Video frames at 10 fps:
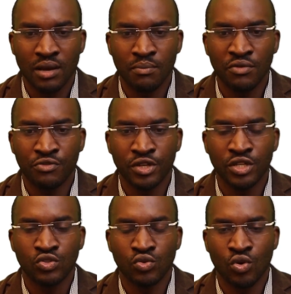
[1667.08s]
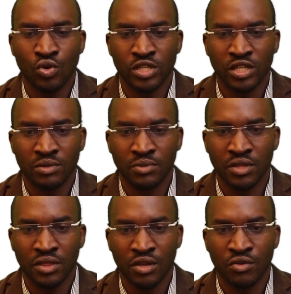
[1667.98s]
Be free to contact me.
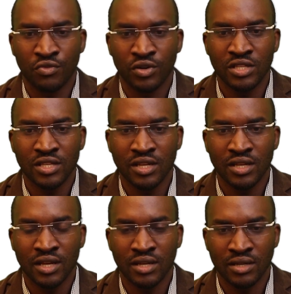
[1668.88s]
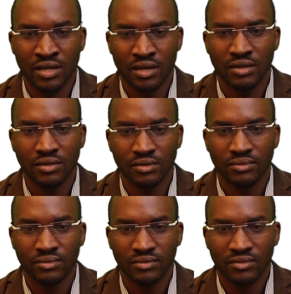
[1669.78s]
Thank you for listening, and
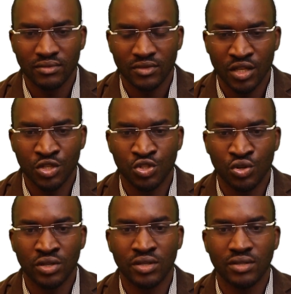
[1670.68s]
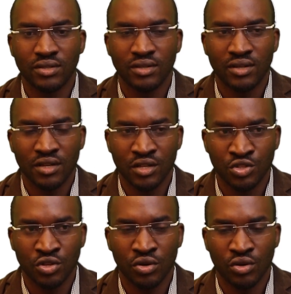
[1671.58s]
enjoy
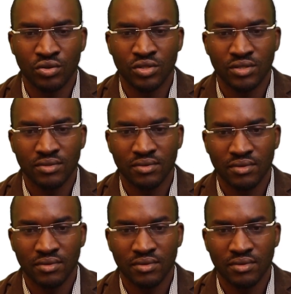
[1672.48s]
the course.